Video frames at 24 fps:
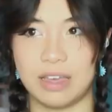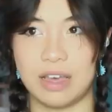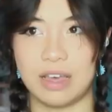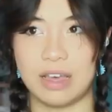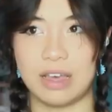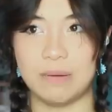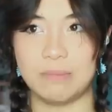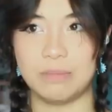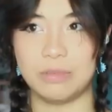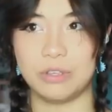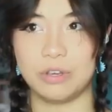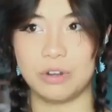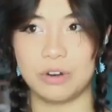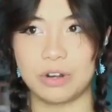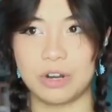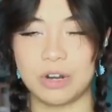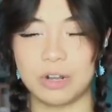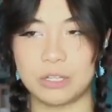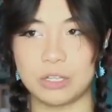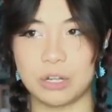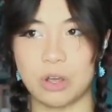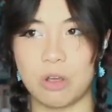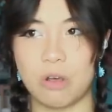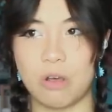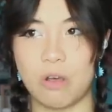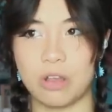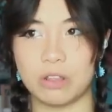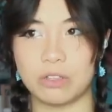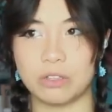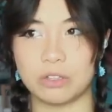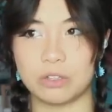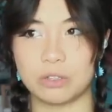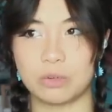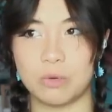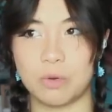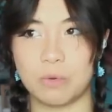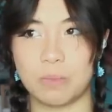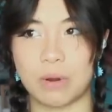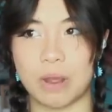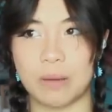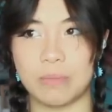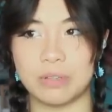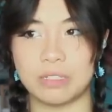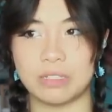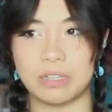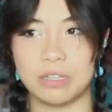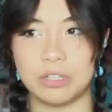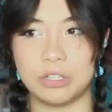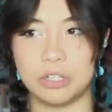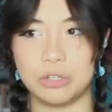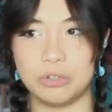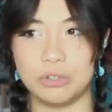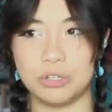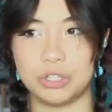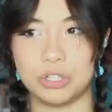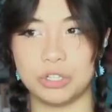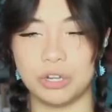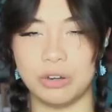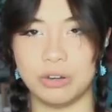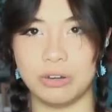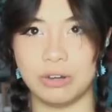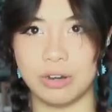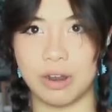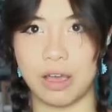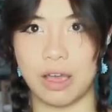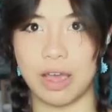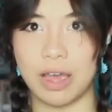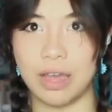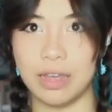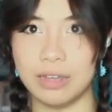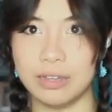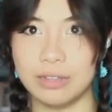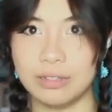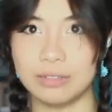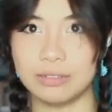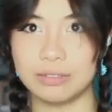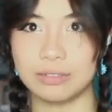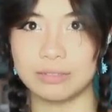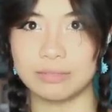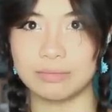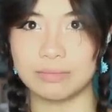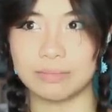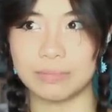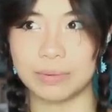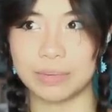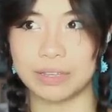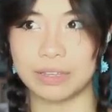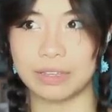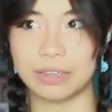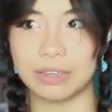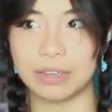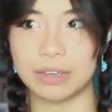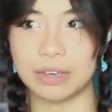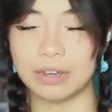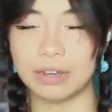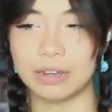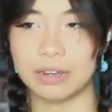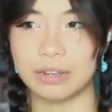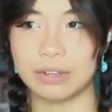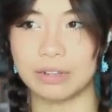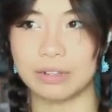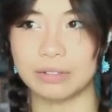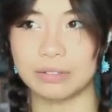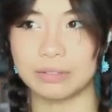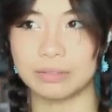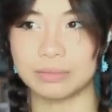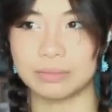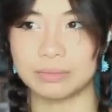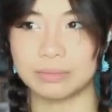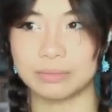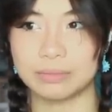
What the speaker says: You're an adult on school premises. You should not be here.